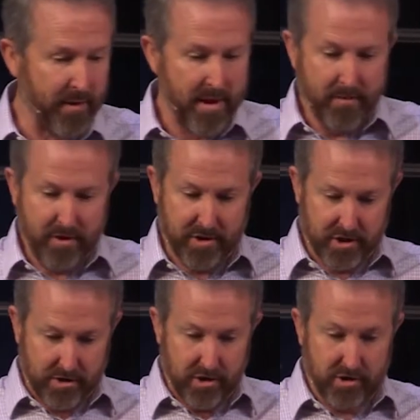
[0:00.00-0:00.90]

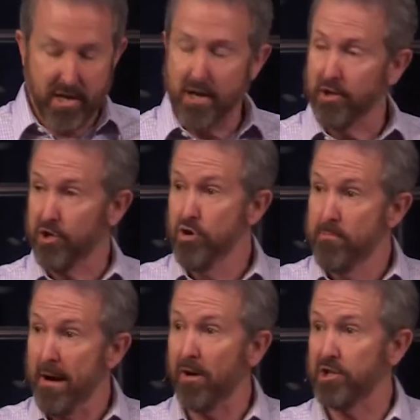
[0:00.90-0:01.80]
this new
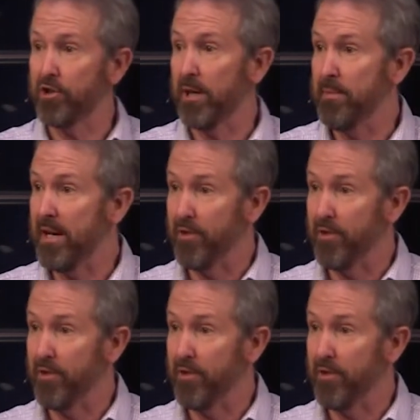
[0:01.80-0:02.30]
marriage is going to begin.